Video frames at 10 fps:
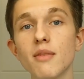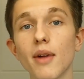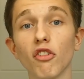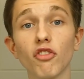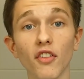
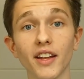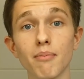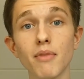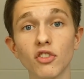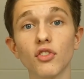email for the
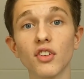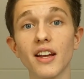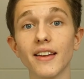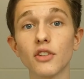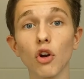admissions
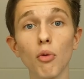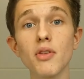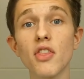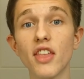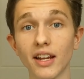day, they told
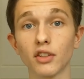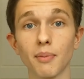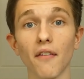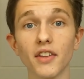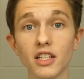me this
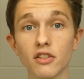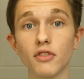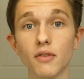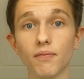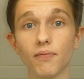about the
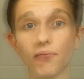interview.